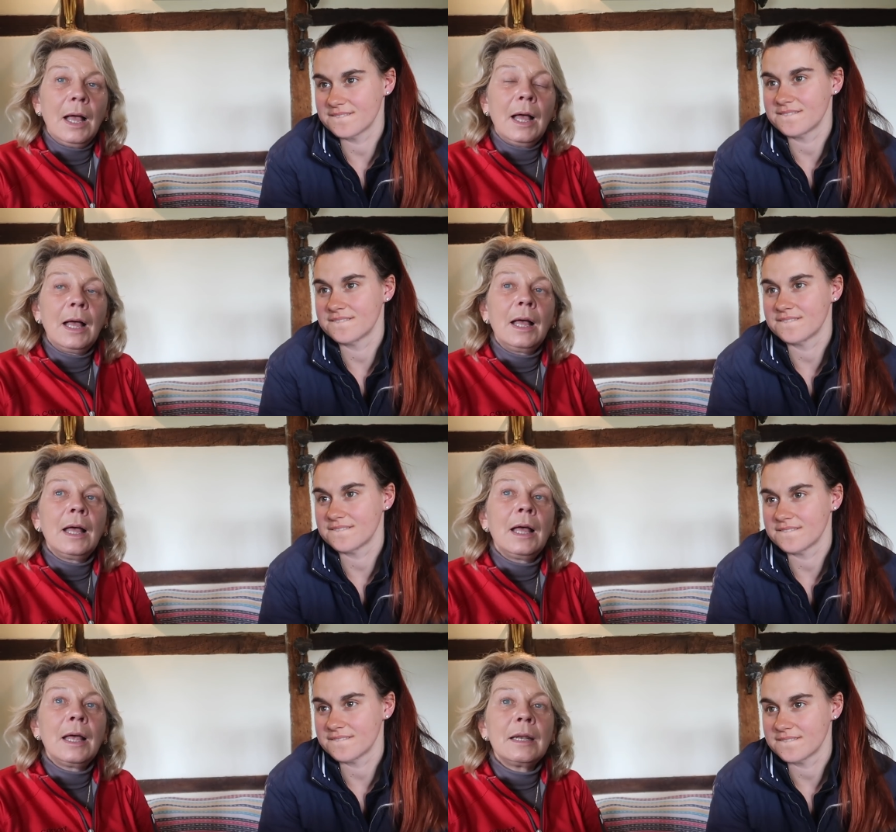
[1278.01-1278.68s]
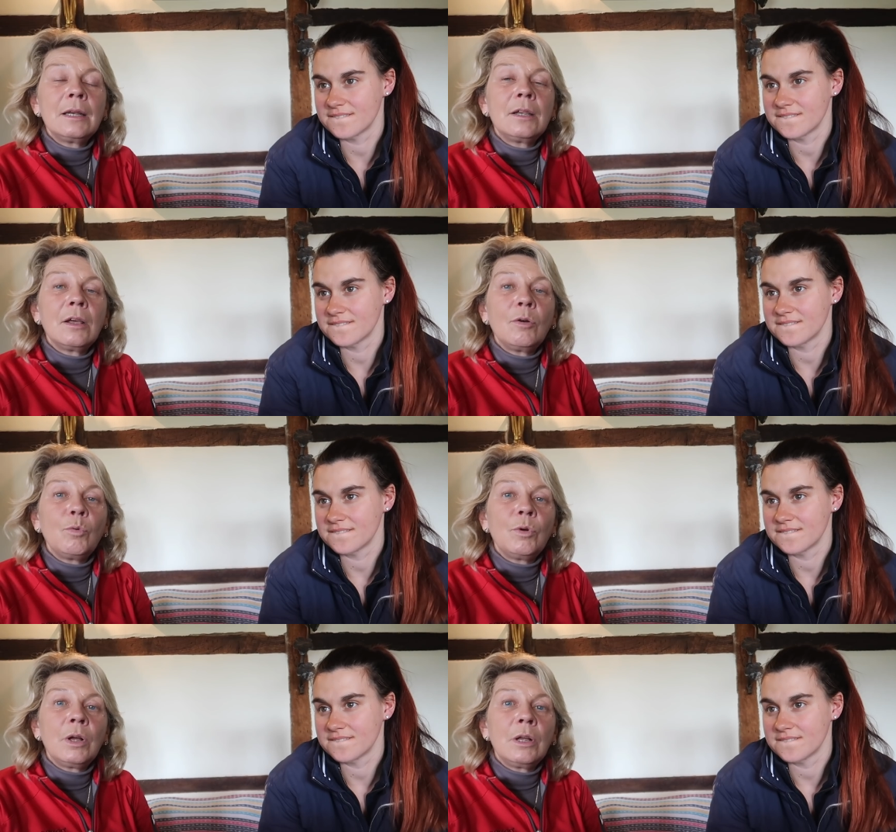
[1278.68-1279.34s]
Speaker 1: And
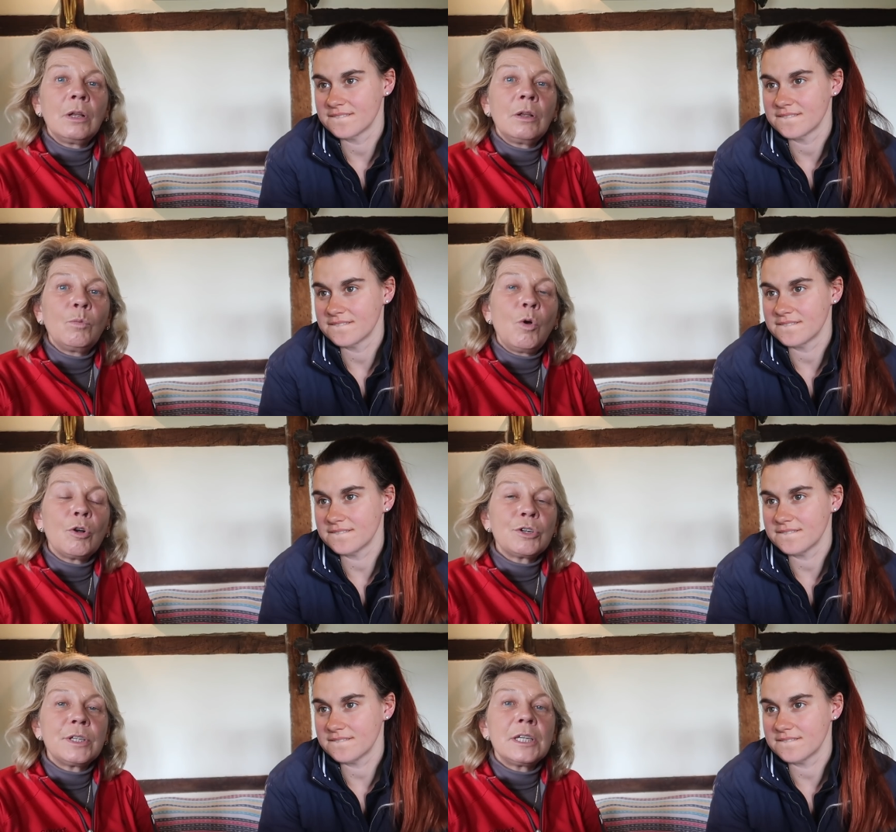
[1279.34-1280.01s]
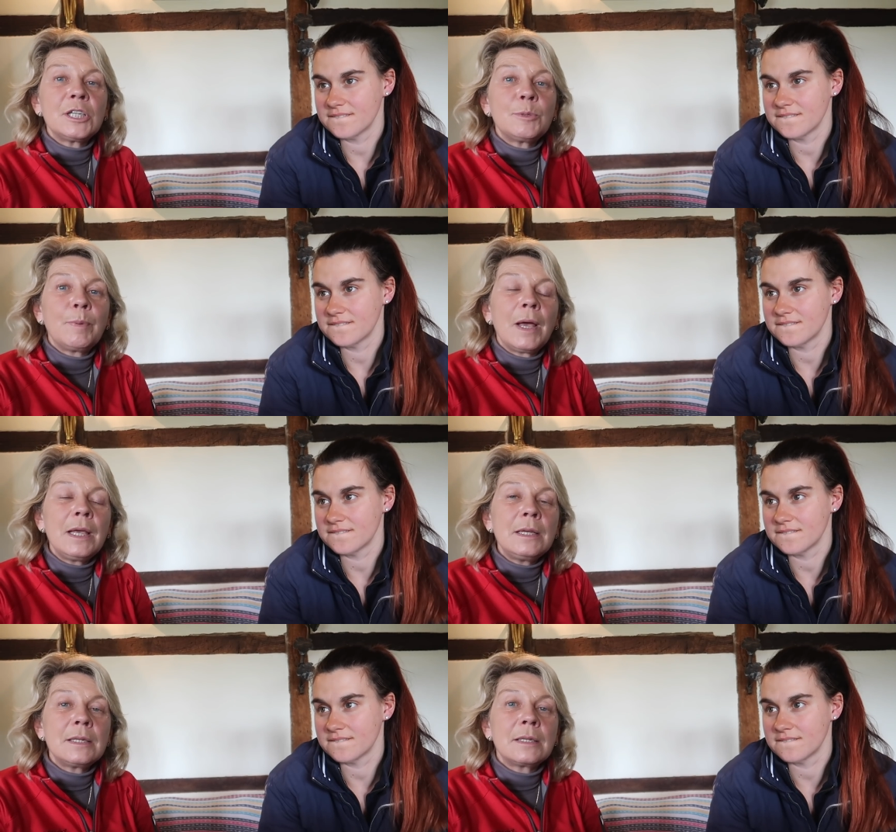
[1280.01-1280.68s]
watch this
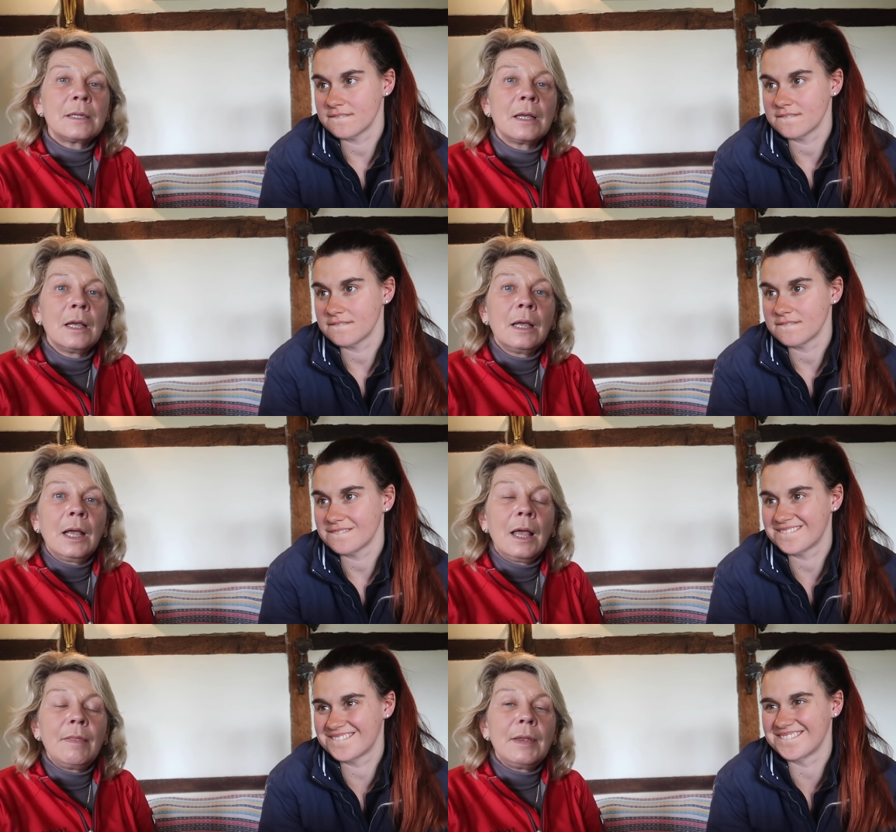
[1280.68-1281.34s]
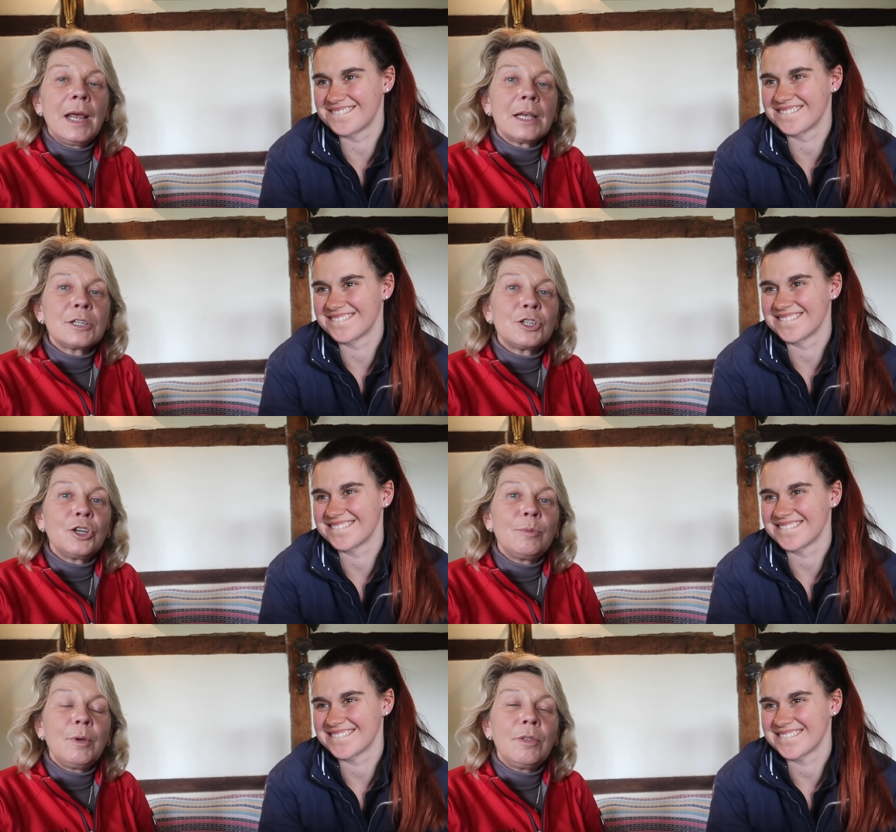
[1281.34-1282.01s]
space in the next
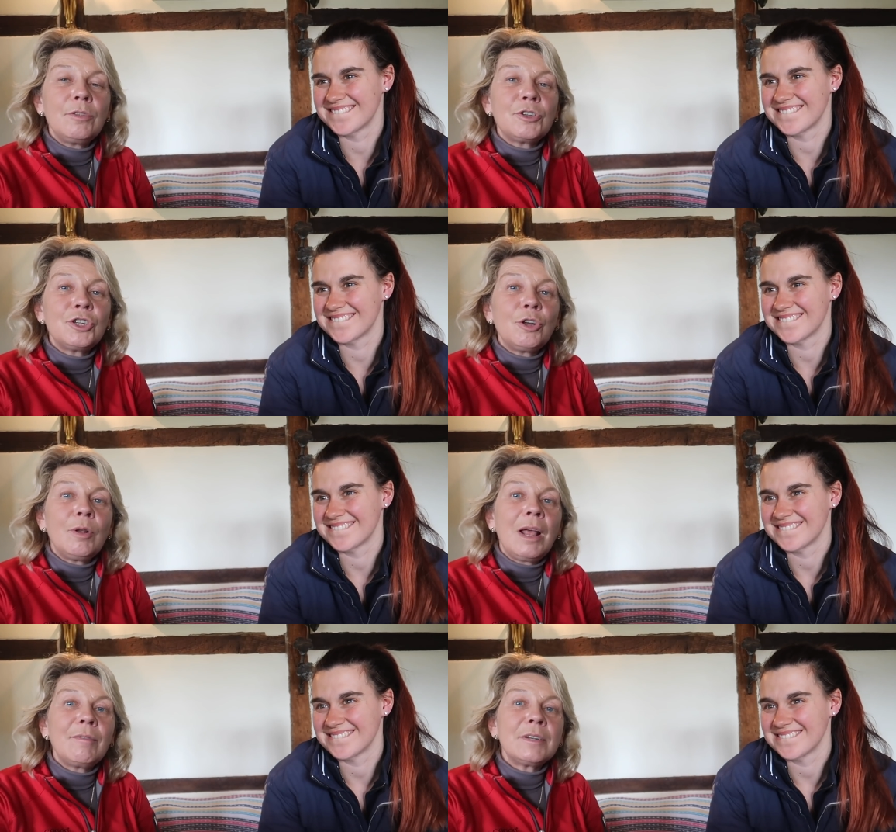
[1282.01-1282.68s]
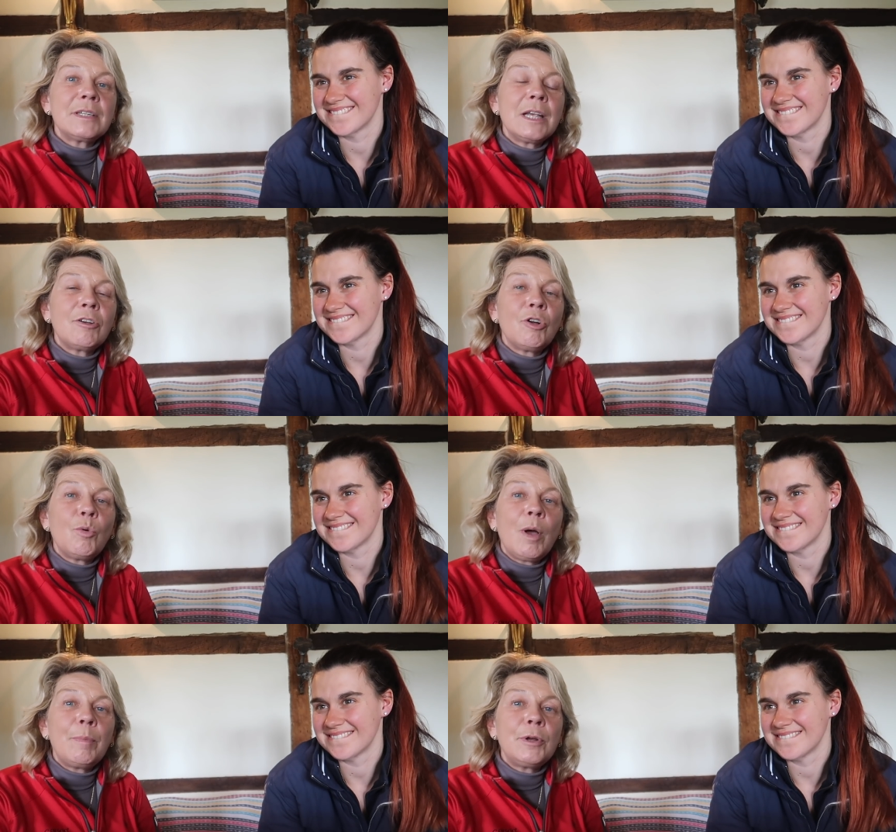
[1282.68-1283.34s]
two months you will have a
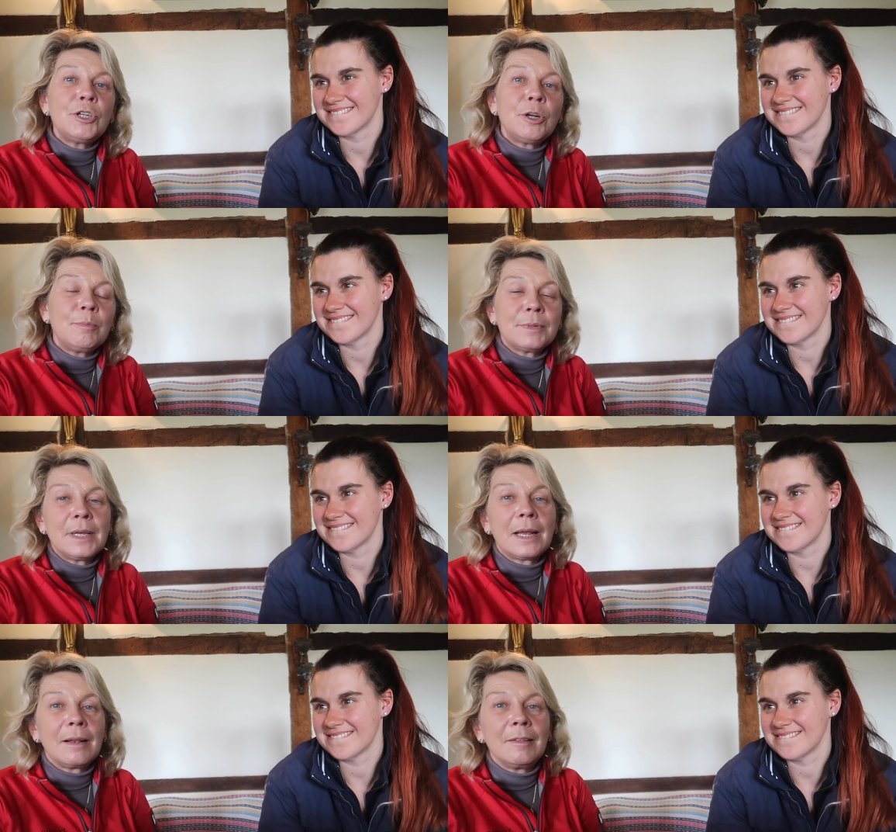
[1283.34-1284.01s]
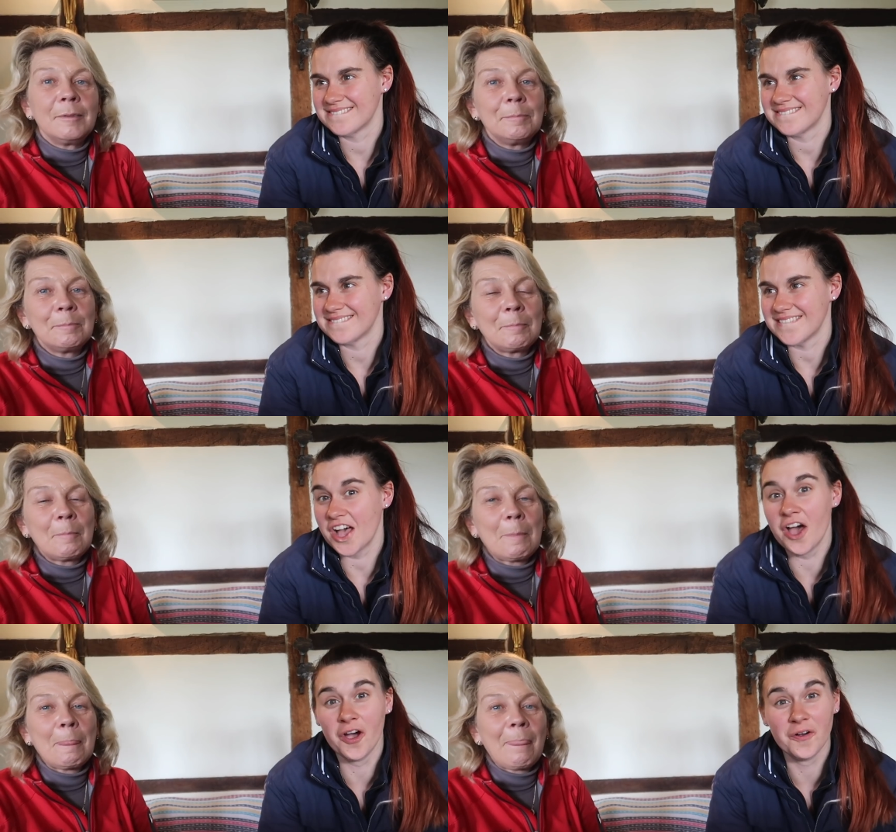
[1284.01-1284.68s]
secret weapon jump saddle.
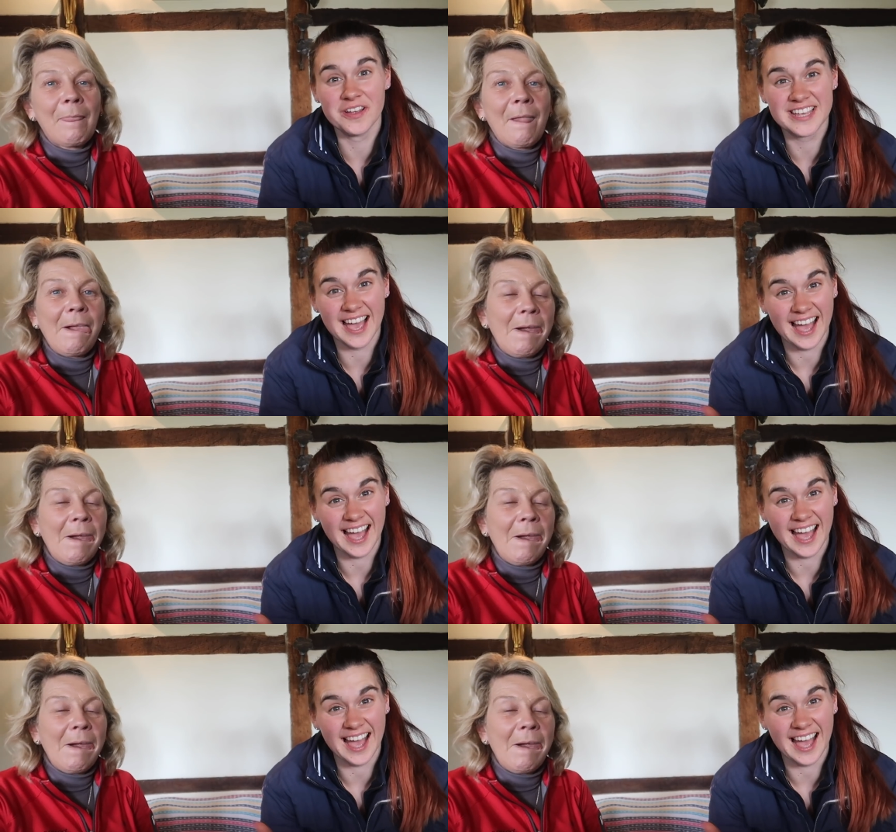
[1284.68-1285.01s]
Oh,